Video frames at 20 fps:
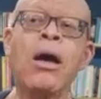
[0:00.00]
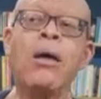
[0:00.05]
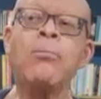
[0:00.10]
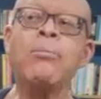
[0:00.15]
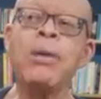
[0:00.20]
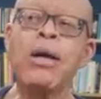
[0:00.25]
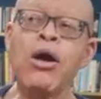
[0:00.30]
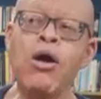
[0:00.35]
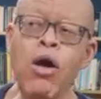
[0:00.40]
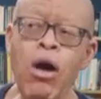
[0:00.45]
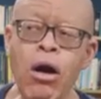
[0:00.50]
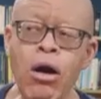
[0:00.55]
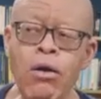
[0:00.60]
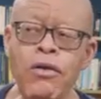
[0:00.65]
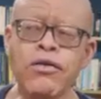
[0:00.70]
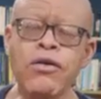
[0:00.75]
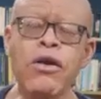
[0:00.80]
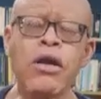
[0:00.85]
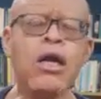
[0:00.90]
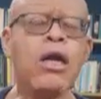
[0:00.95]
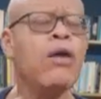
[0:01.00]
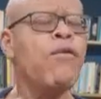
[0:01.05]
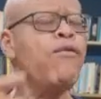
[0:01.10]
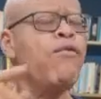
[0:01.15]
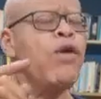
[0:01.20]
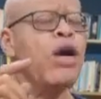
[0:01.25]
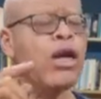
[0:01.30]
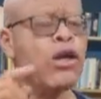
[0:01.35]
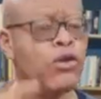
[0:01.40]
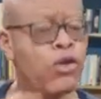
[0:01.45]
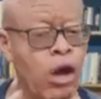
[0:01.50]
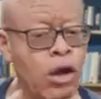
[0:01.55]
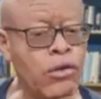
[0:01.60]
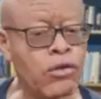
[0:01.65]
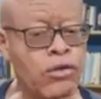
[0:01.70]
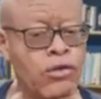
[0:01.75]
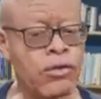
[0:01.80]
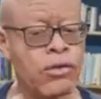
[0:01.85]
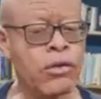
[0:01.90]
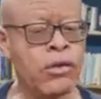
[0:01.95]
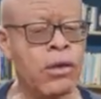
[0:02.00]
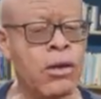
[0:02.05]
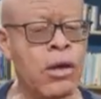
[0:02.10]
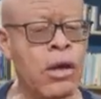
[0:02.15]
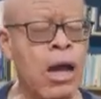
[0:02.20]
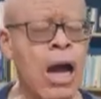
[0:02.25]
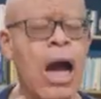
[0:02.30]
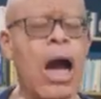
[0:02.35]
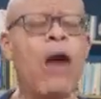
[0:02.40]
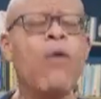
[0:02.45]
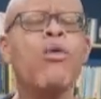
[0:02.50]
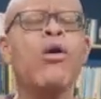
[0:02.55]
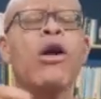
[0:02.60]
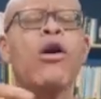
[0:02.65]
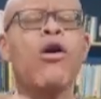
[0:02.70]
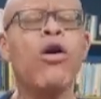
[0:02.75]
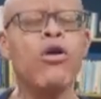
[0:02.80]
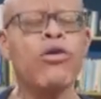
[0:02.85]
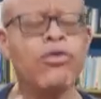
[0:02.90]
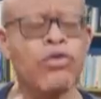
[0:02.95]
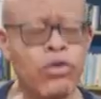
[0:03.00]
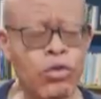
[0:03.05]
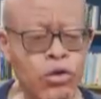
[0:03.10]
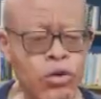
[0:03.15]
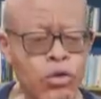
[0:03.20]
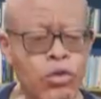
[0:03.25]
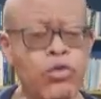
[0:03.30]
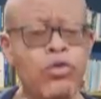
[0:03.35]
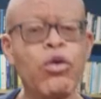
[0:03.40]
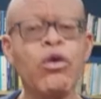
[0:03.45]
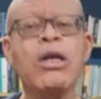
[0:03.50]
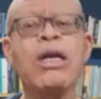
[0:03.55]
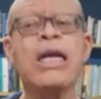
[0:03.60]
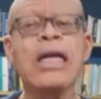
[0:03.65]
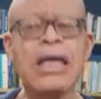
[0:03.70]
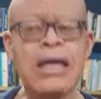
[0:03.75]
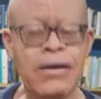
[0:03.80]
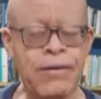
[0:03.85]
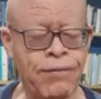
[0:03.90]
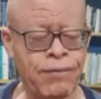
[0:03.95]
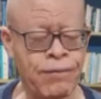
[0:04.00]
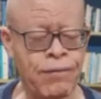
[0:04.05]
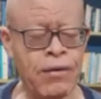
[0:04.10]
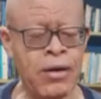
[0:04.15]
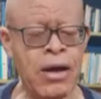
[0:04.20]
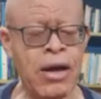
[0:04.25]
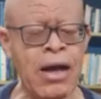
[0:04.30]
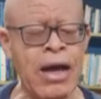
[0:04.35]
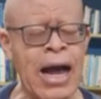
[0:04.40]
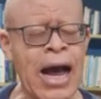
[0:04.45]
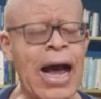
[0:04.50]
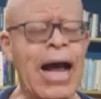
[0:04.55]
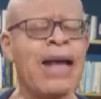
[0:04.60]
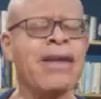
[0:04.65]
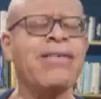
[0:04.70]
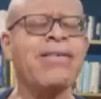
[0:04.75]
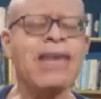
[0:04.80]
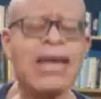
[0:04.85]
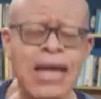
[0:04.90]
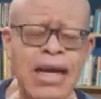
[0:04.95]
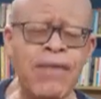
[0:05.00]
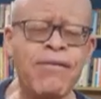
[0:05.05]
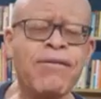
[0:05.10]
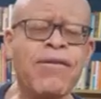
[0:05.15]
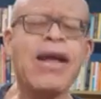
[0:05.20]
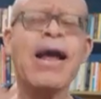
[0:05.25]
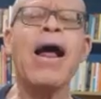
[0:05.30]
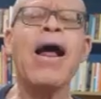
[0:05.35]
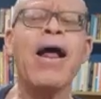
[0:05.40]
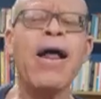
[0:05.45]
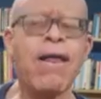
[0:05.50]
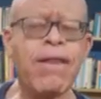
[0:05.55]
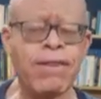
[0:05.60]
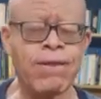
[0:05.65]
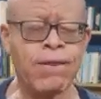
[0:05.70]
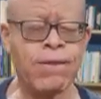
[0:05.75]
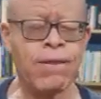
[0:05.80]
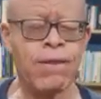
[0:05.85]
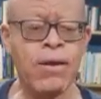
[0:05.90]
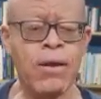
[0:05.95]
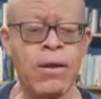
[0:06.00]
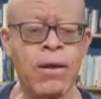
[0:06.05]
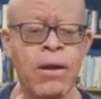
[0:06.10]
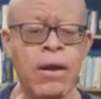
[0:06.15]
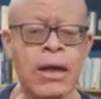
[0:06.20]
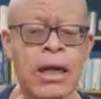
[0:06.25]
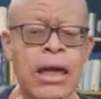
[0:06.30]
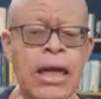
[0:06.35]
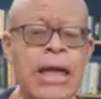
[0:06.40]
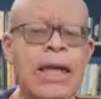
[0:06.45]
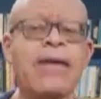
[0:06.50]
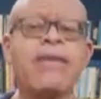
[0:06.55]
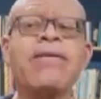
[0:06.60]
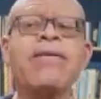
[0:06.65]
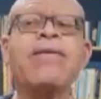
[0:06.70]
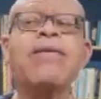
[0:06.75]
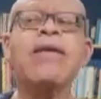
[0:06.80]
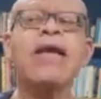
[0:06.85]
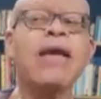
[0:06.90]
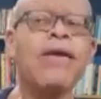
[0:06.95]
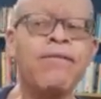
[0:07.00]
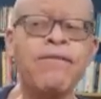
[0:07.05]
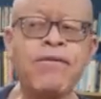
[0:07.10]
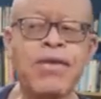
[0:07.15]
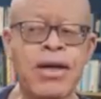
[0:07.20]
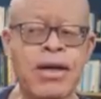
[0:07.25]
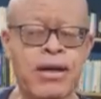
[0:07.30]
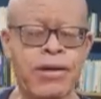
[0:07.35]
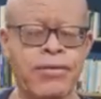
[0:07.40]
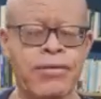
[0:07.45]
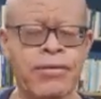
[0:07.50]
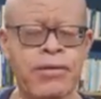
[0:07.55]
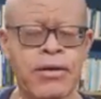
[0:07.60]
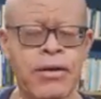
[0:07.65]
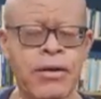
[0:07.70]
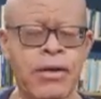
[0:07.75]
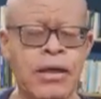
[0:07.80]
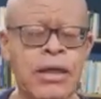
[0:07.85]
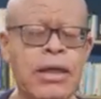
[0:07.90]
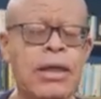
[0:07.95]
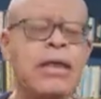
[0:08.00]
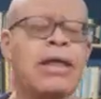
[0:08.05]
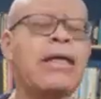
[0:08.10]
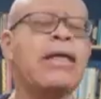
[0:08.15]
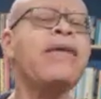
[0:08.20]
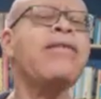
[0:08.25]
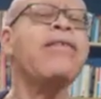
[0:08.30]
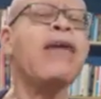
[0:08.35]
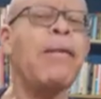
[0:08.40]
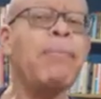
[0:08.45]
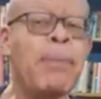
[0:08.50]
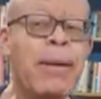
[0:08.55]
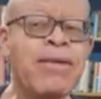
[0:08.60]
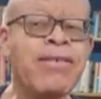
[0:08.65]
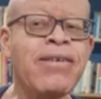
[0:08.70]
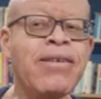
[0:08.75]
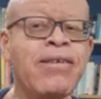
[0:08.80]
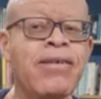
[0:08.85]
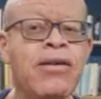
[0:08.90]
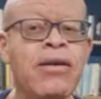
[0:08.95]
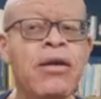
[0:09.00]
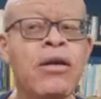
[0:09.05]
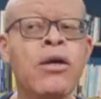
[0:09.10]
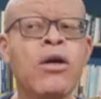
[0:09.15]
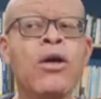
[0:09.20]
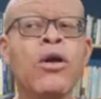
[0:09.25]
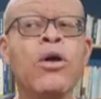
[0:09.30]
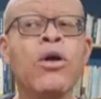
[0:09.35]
Because if we don't, and we continue to live as if the earth is infinite in its capacity